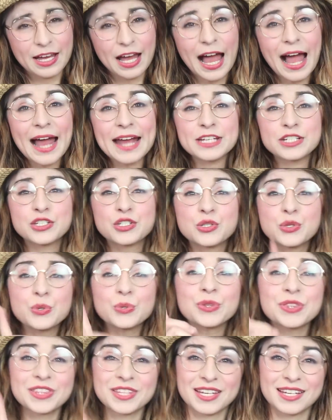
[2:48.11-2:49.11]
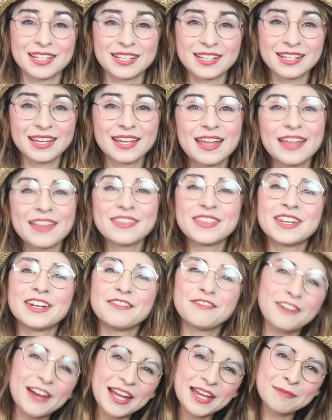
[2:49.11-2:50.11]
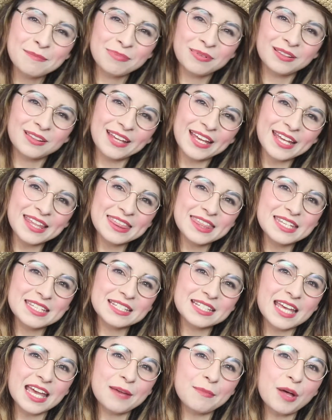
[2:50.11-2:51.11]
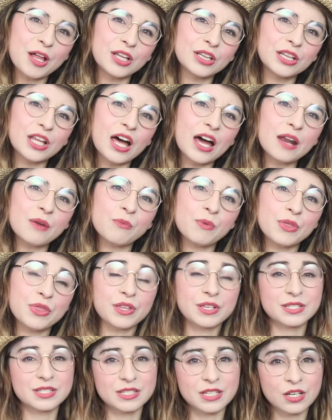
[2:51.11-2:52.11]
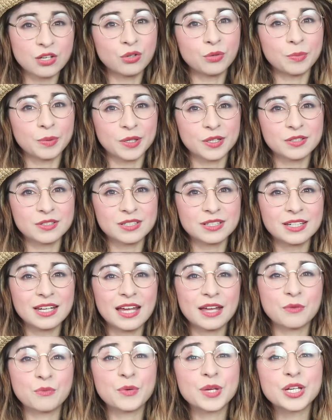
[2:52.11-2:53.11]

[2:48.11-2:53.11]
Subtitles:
I do think that if I had played this game a lot with a single person and